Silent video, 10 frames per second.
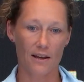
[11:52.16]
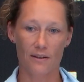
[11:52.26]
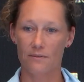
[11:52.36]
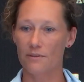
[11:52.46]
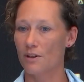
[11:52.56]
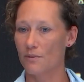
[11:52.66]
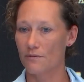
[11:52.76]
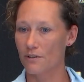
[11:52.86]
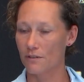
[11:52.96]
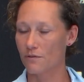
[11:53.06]
And, you know,
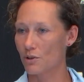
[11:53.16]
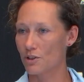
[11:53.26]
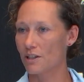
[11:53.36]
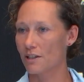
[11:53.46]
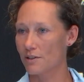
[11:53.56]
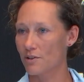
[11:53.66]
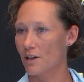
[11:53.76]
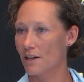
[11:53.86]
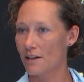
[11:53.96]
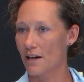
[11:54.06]
we're very fortunate in
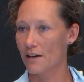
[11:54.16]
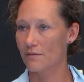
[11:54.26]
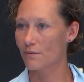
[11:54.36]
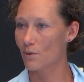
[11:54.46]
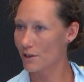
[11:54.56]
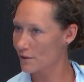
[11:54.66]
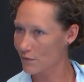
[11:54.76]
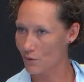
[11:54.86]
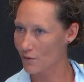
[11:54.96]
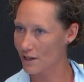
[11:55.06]
Australia to have one of the
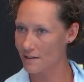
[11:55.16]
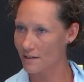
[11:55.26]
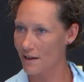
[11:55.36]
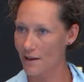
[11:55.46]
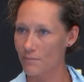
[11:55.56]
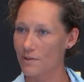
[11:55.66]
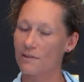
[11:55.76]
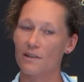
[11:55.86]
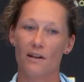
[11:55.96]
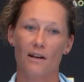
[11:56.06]
four Grand
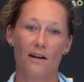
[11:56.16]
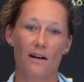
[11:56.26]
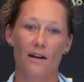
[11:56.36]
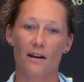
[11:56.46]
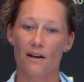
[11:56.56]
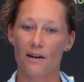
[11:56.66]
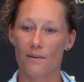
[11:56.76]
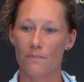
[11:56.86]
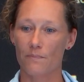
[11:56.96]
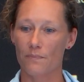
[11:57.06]
Slams,
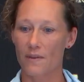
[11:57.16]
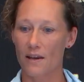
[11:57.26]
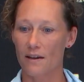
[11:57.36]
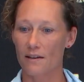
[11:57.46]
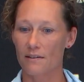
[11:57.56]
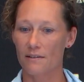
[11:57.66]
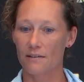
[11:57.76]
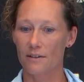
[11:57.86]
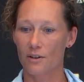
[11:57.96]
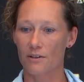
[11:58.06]
and,
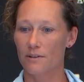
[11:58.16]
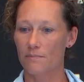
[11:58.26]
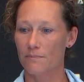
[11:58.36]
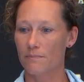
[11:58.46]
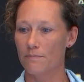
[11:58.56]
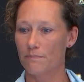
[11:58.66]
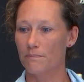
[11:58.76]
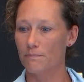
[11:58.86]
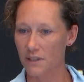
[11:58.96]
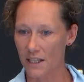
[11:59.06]
you know, to
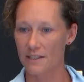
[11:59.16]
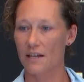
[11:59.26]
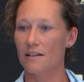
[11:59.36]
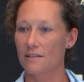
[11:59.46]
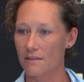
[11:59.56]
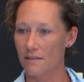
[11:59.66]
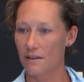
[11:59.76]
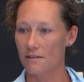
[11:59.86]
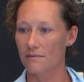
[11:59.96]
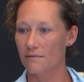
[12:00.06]
play tennis
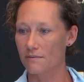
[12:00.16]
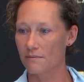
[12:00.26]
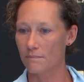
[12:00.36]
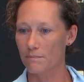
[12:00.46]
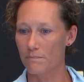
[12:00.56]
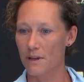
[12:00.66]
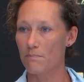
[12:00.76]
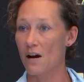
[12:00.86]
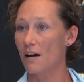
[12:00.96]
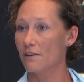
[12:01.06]
and be
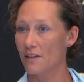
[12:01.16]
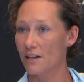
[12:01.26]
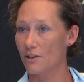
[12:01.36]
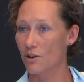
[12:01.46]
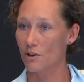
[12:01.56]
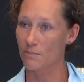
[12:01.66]
part of that in your